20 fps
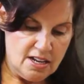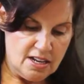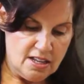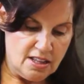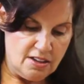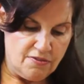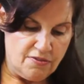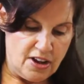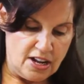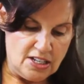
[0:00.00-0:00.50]
the
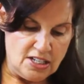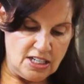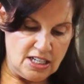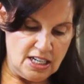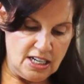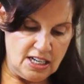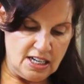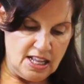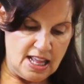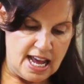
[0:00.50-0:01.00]

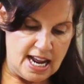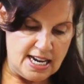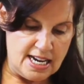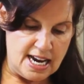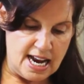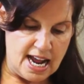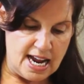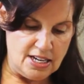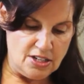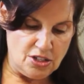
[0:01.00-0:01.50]
fontina, that
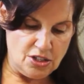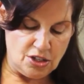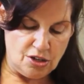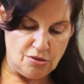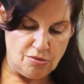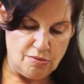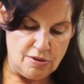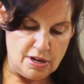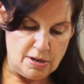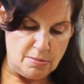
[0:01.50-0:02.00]
nice
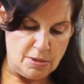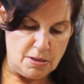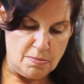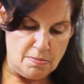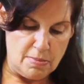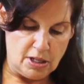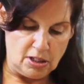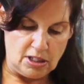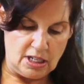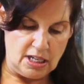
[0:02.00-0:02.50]
creamy
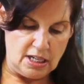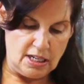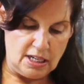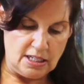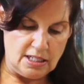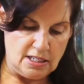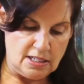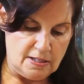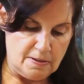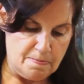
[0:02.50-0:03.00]

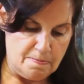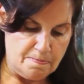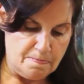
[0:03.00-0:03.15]
milkiness.